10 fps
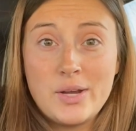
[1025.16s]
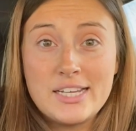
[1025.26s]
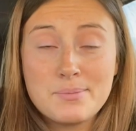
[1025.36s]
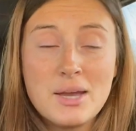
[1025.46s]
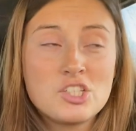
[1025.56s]

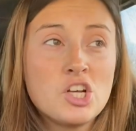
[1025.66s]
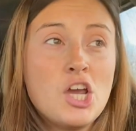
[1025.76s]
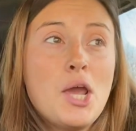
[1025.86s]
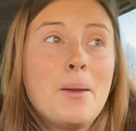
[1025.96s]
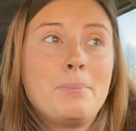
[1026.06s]
as much,
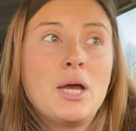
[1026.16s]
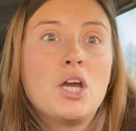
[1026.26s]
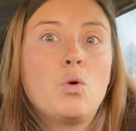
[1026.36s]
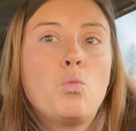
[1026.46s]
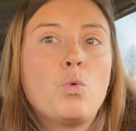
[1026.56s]

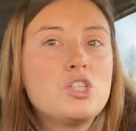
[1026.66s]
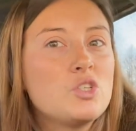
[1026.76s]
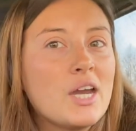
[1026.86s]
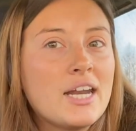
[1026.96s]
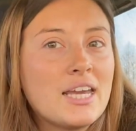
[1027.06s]
but once
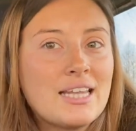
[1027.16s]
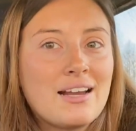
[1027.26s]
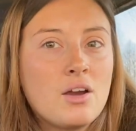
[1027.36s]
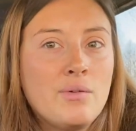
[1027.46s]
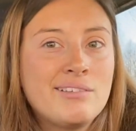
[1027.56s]
you kind of get
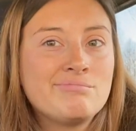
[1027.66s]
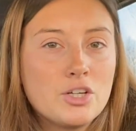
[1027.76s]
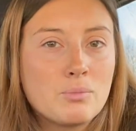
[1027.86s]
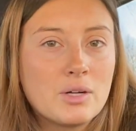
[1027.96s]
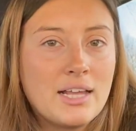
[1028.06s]
that going,
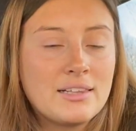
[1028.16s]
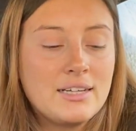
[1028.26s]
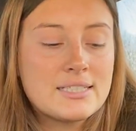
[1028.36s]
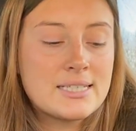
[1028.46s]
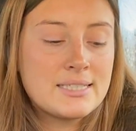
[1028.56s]
you're more
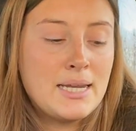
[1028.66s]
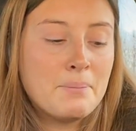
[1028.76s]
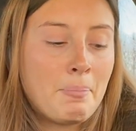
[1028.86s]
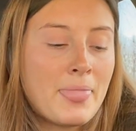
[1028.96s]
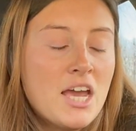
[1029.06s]
likely to succeed.